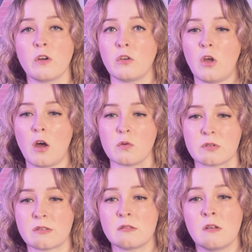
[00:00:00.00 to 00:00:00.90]

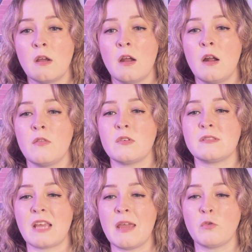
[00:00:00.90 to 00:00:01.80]
ghosts, the
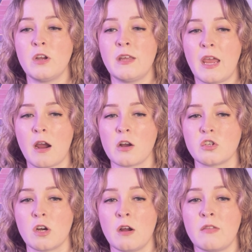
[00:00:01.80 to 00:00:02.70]
same written
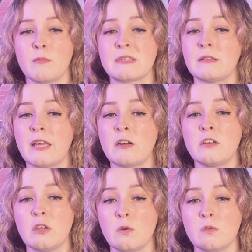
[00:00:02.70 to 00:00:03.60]
character that was later
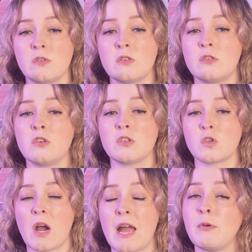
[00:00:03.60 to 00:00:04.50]
used to
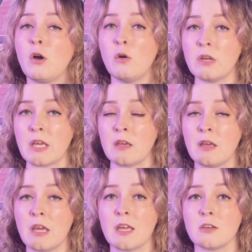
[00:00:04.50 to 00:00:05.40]
describe
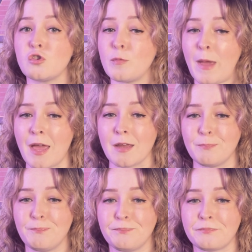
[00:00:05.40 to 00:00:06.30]
Oni in
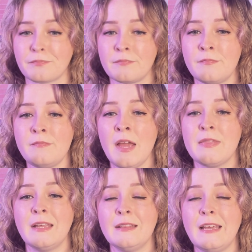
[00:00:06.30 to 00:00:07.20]
Japan.
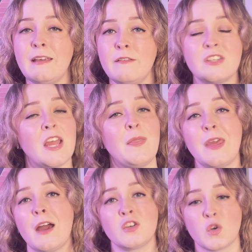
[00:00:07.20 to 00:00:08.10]
They lived in
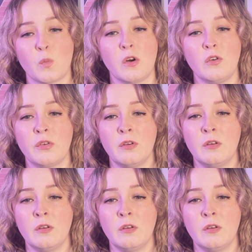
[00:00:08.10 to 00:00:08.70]
the underworld.